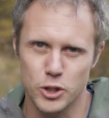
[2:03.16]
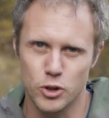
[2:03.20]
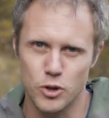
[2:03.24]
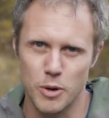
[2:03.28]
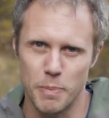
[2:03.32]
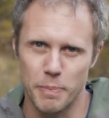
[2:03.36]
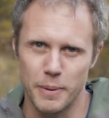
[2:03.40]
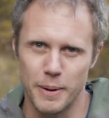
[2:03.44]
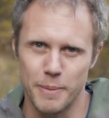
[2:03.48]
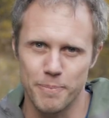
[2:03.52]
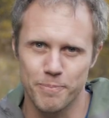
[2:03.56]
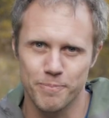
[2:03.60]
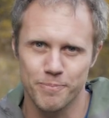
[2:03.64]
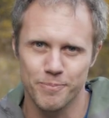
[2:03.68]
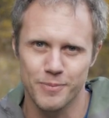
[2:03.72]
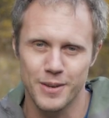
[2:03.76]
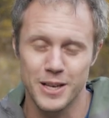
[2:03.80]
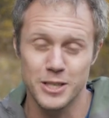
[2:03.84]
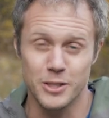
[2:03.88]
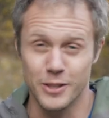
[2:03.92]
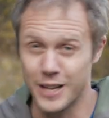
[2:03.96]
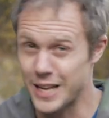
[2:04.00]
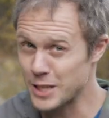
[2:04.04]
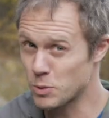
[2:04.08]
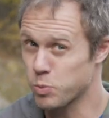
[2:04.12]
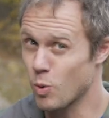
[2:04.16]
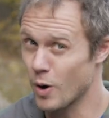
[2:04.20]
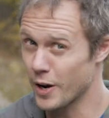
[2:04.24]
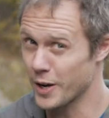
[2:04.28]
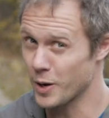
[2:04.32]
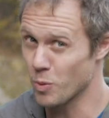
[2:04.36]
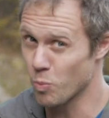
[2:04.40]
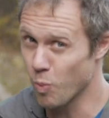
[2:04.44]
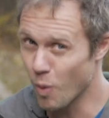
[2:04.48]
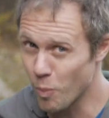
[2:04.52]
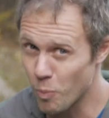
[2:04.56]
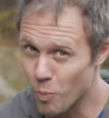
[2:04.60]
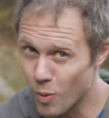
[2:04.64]
strip it. So that's why
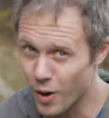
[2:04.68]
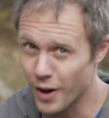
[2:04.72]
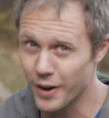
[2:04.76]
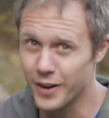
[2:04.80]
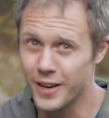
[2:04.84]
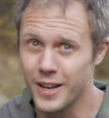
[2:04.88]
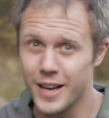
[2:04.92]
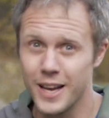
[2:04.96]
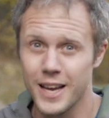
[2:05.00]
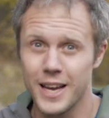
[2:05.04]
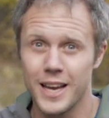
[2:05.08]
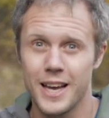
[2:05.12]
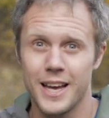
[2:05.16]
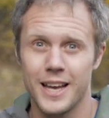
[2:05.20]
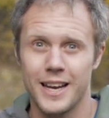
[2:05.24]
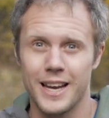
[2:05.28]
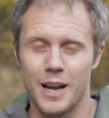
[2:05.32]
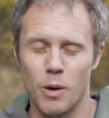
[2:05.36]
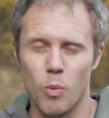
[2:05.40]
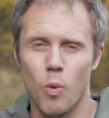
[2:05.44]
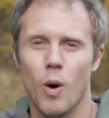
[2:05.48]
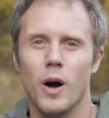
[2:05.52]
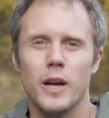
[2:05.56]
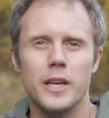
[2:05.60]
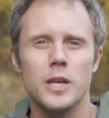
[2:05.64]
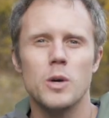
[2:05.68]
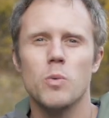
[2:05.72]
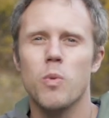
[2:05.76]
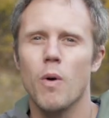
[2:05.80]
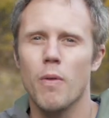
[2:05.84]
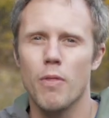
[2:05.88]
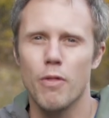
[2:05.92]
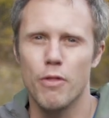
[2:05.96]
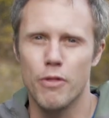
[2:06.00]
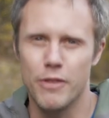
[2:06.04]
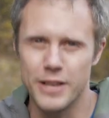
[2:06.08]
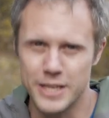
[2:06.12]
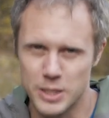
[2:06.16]
you want one. Now, why do you
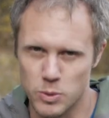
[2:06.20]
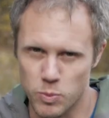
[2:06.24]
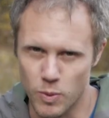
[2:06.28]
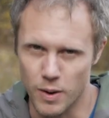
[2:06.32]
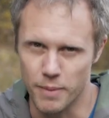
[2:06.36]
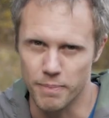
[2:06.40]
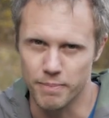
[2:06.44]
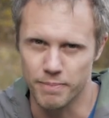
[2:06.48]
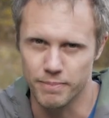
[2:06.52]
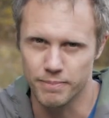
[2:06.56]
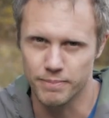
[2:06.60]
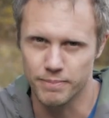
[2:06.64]
want this one?